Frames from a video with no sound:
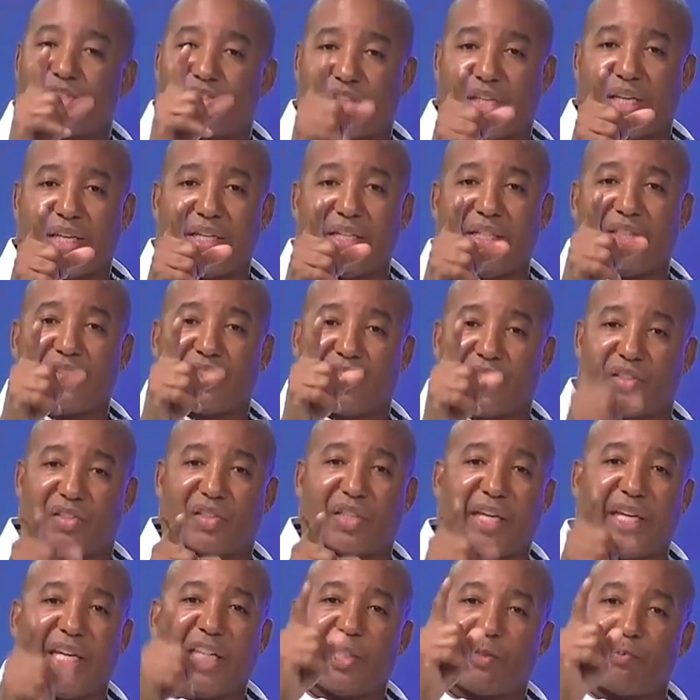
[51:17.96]
sickness,
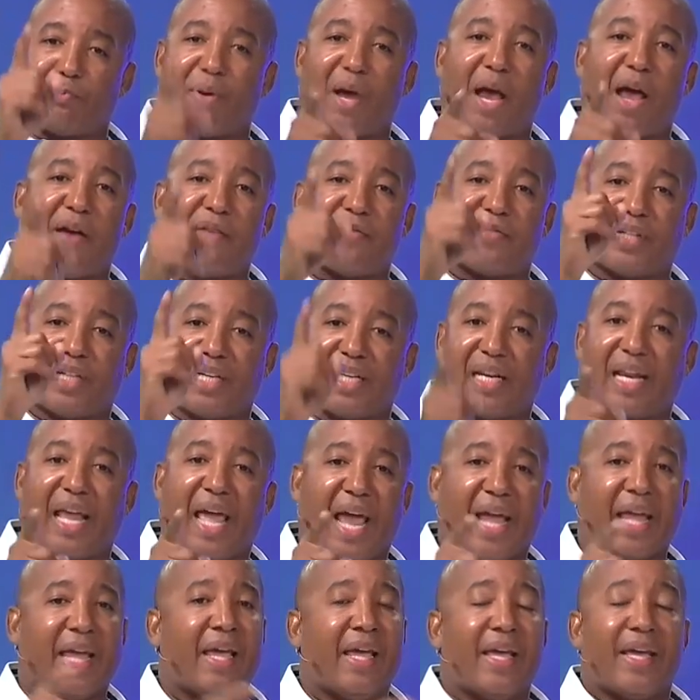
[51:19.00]
disease, poverty,
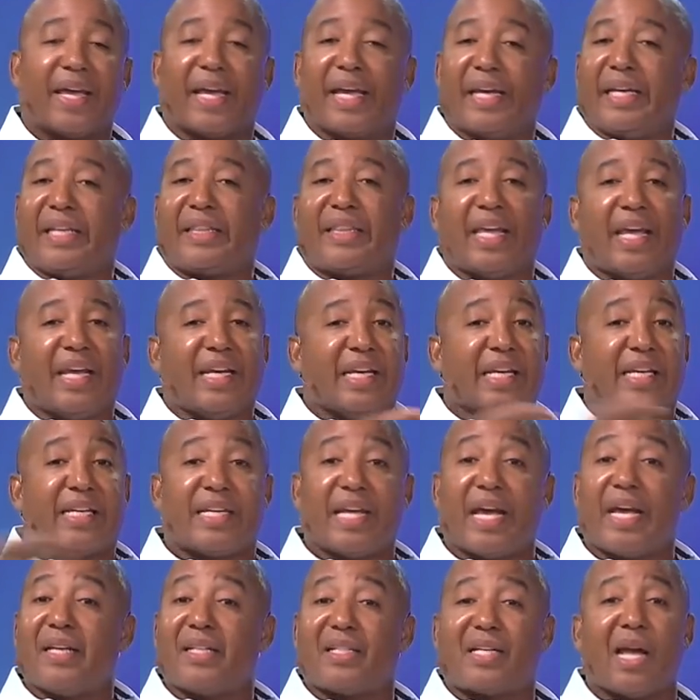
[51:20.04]
lack, anything that
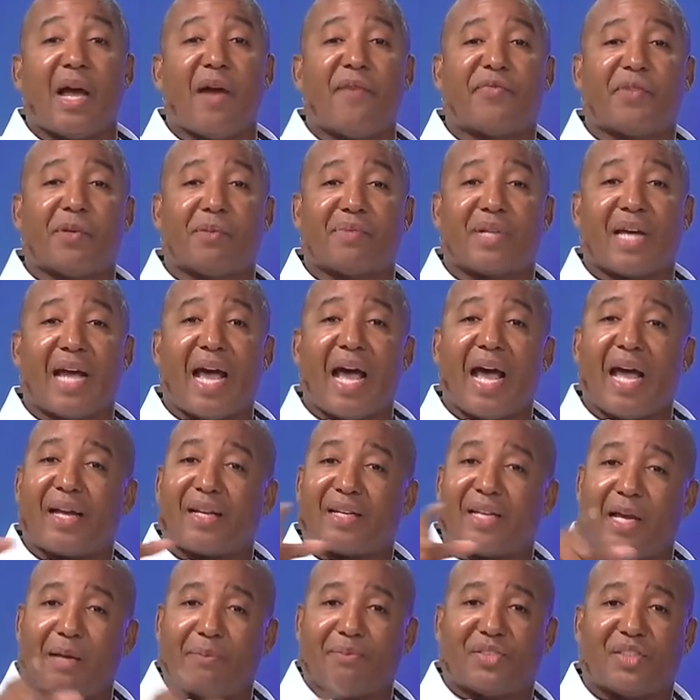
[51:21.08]
doesn't come from
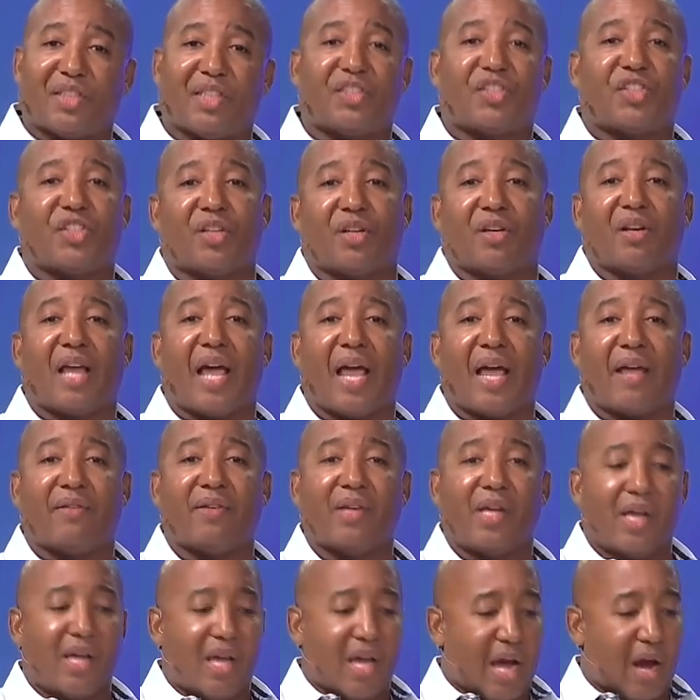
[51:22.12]
God comes into your life,
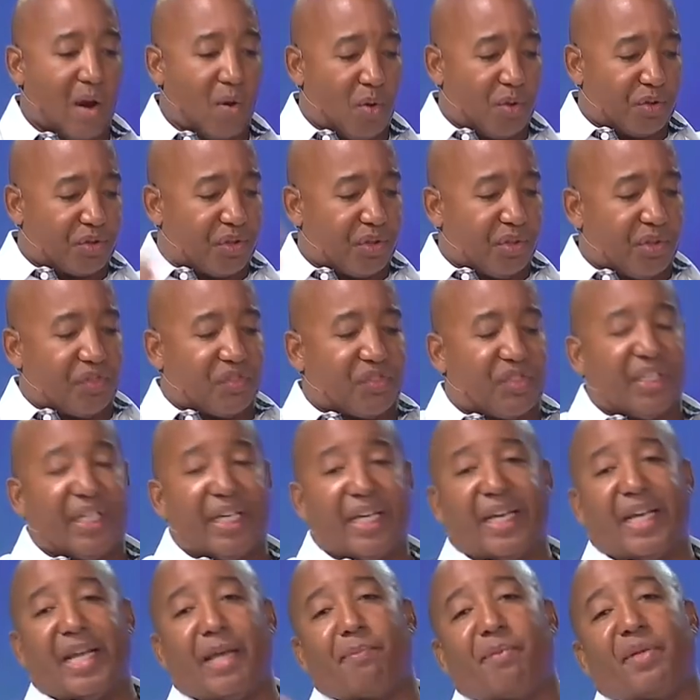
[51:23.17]
I want you to
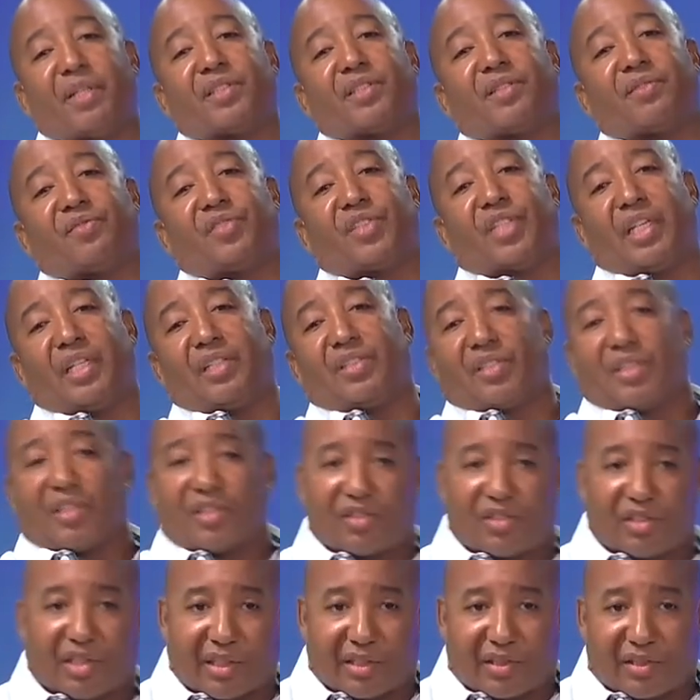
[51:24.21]
see an image of
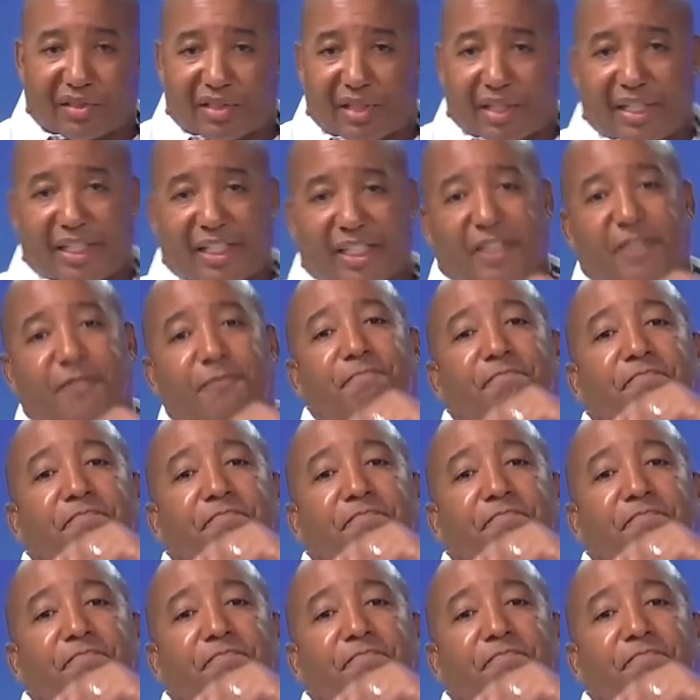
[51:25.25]
Jesus just seated,